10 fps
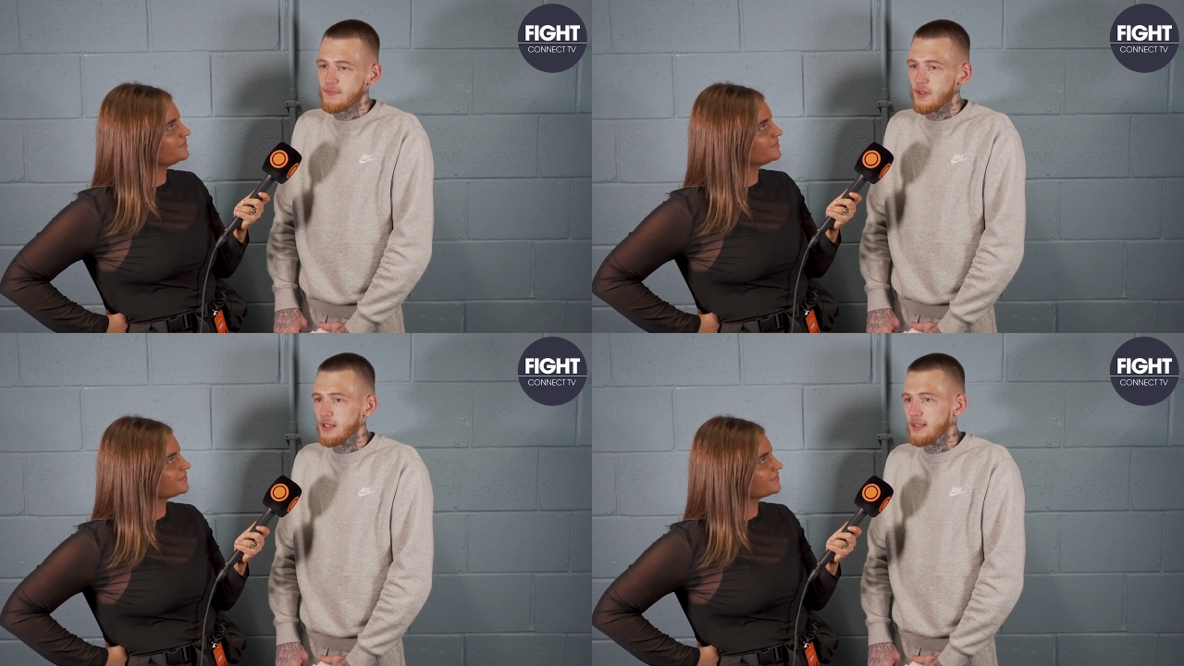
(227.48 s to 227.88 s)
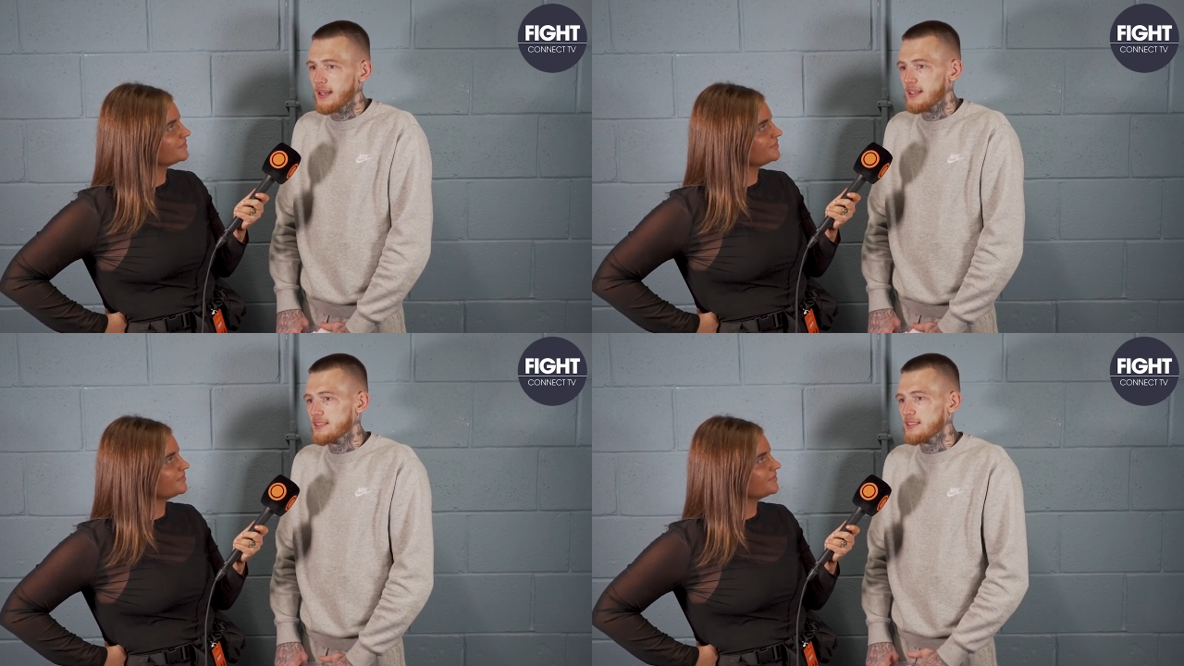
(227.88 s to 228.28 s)
Speaker 1: not
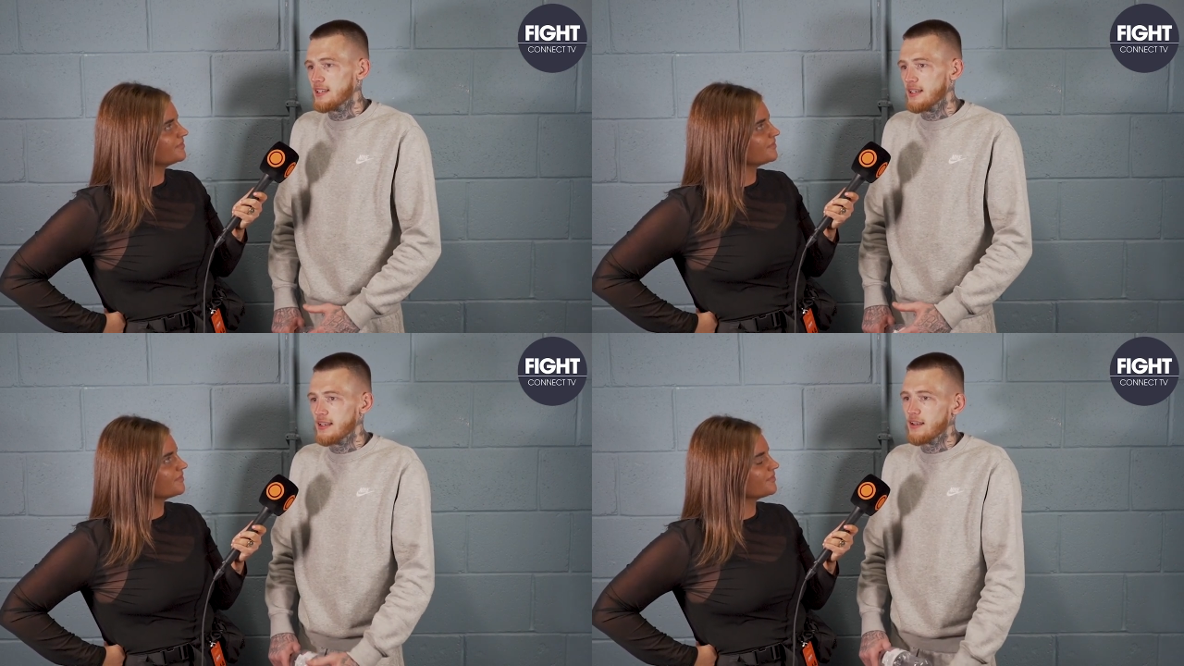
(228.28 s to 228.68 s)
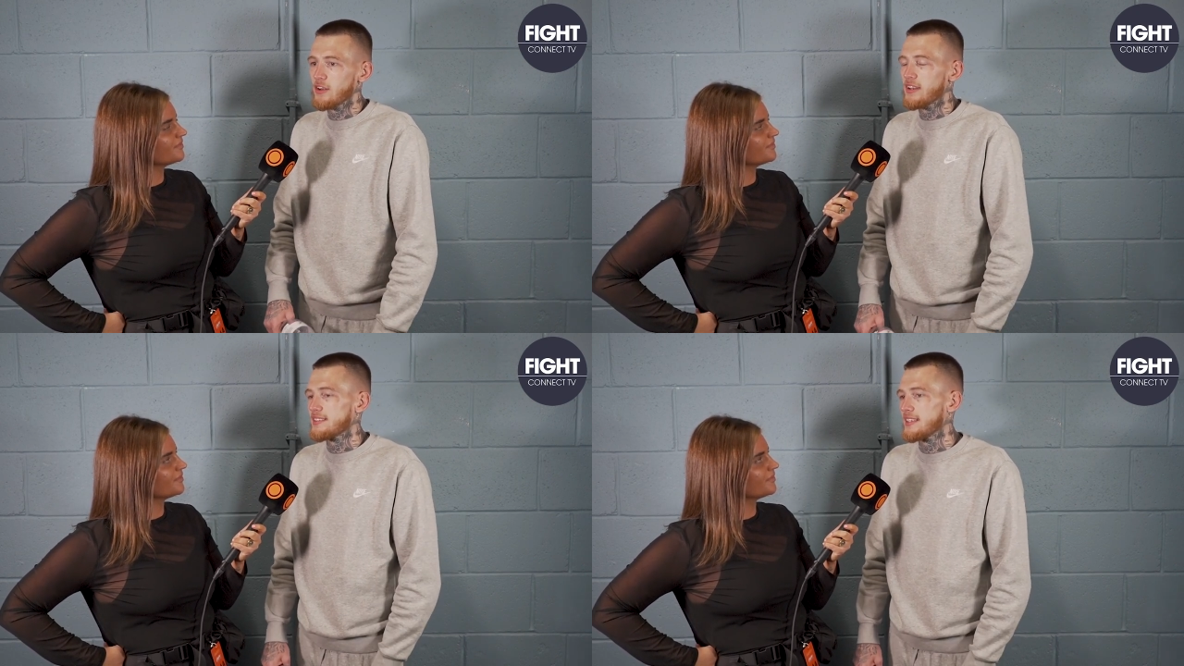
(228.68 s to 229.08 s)
that it's,
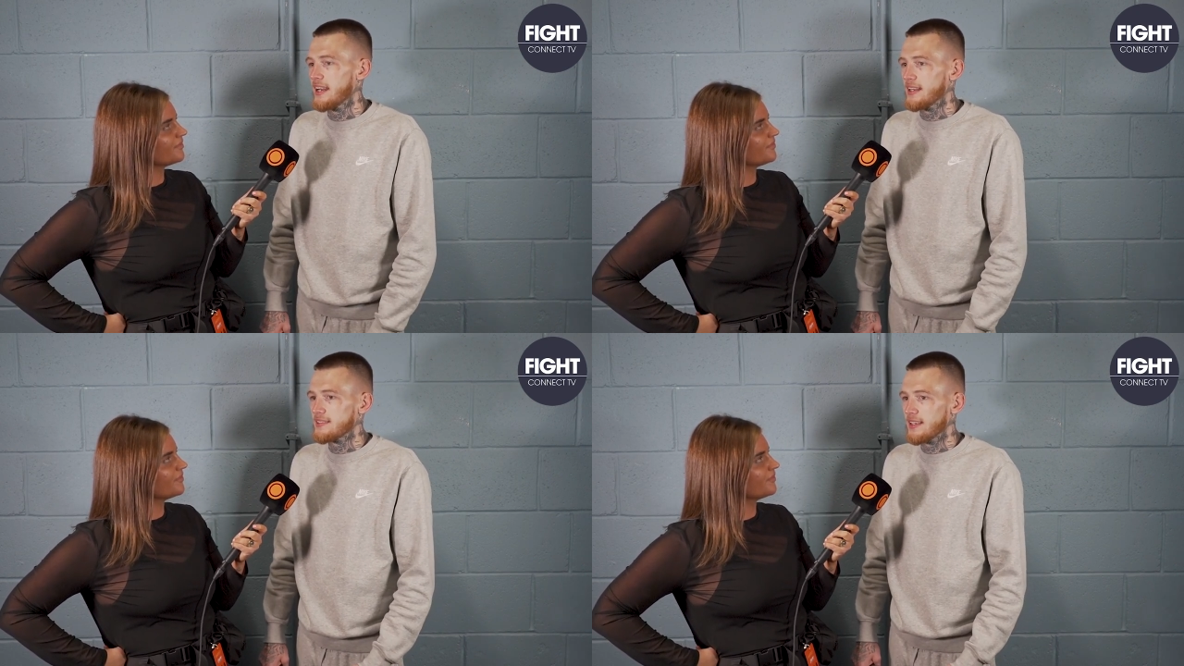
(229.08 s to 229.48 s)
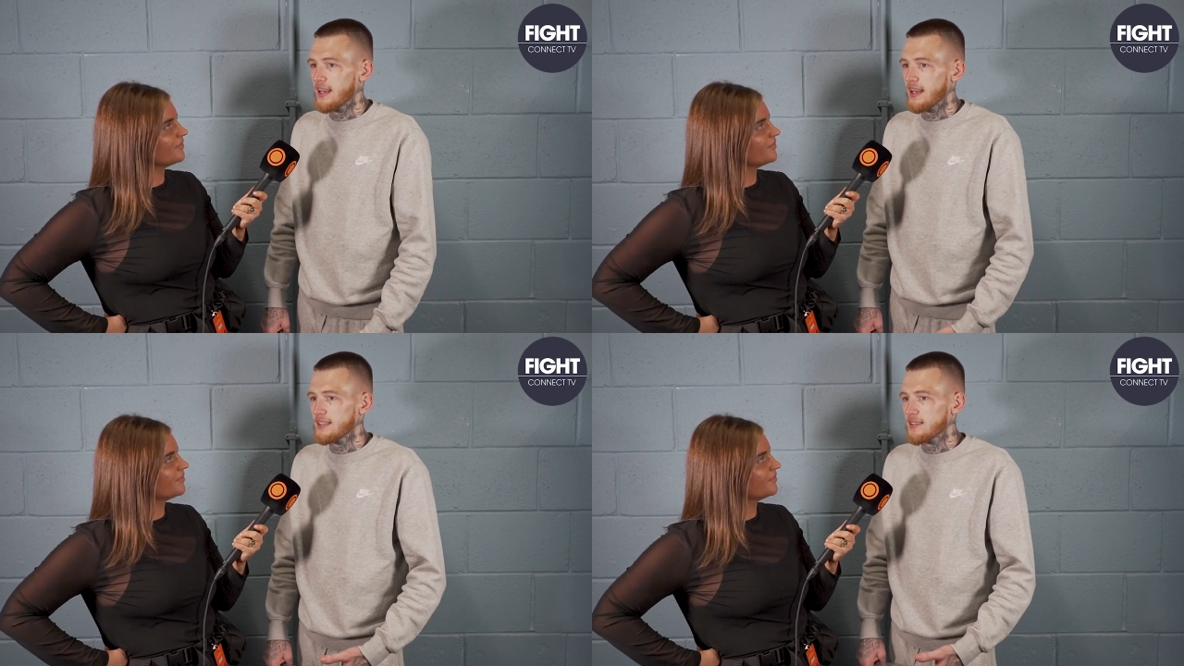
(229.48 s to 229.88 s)
like you said, it's
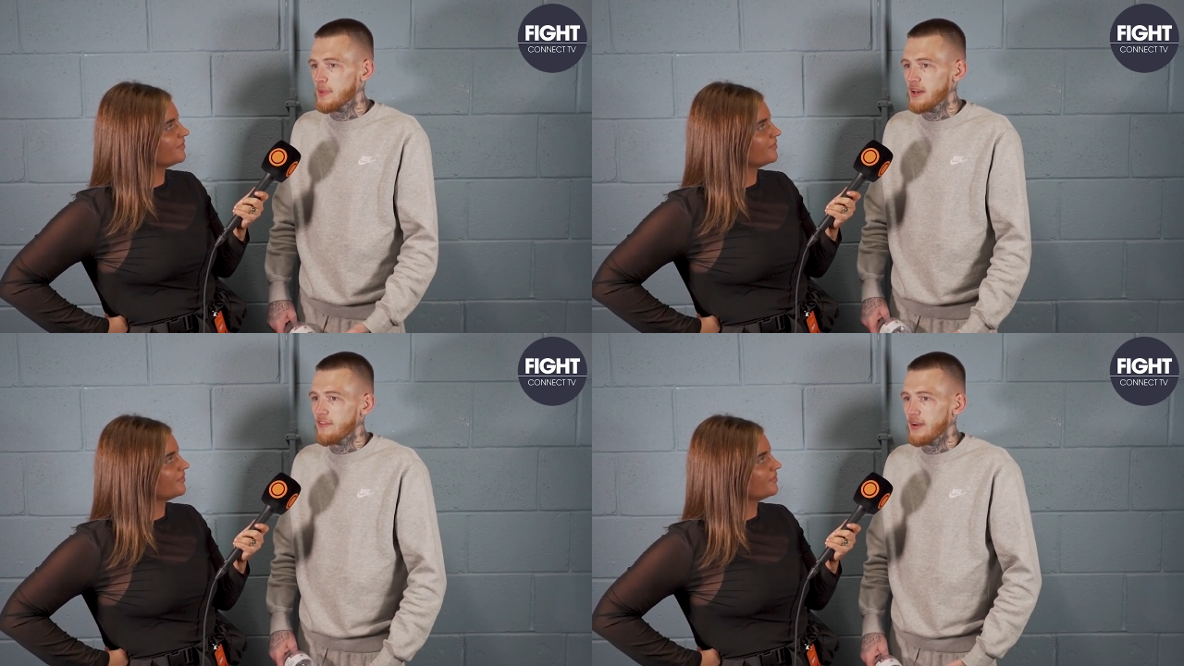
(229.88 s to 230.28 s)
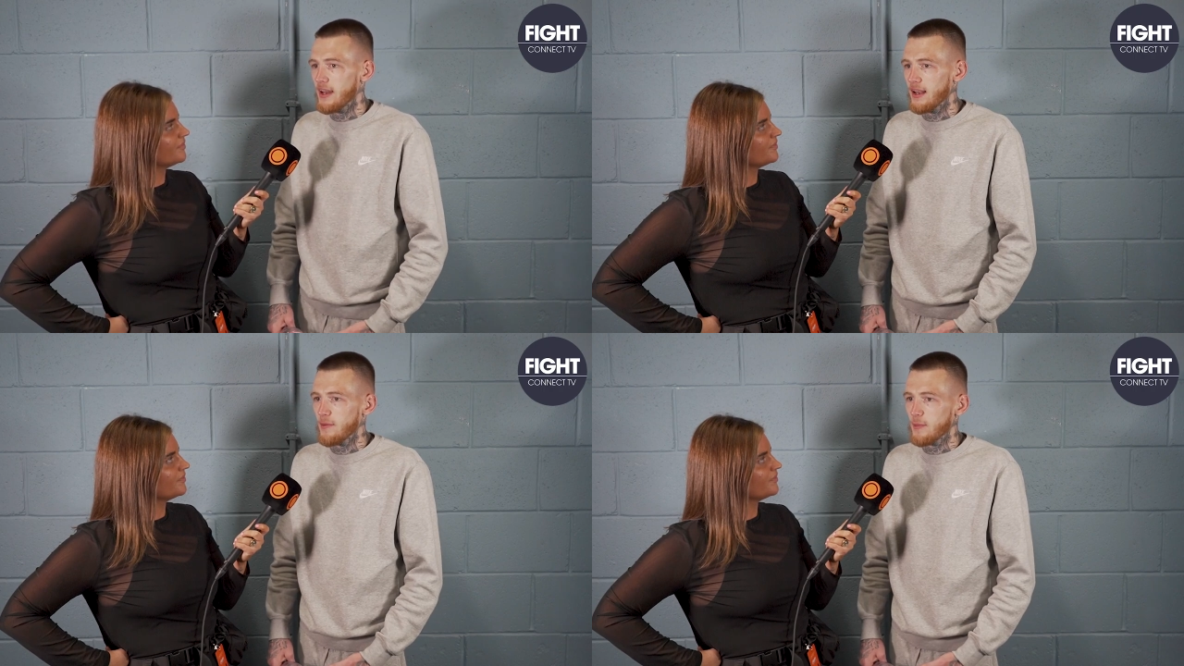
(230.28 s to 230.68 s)
a bit of a,